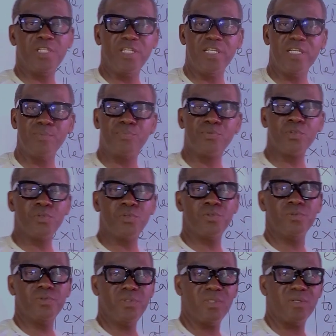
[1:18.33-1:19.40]
the
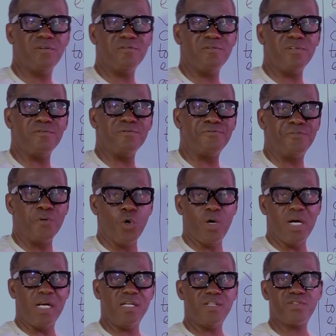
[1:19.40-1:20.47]
Hebrew
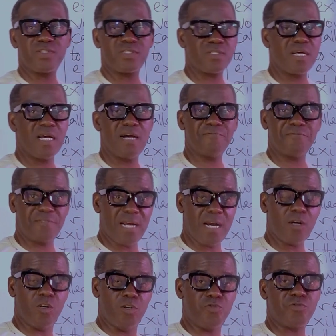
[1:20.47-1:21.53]
vowels
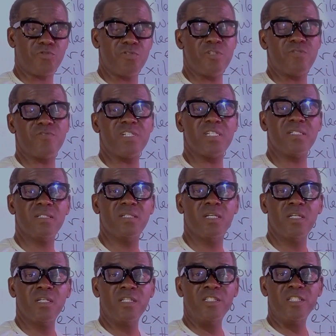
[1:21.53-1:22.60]
after
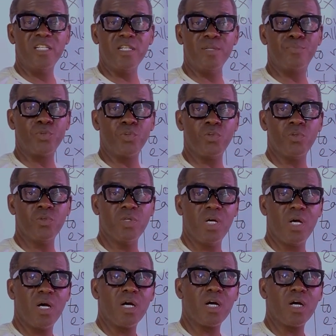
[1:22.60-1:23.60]
considering the Hebrew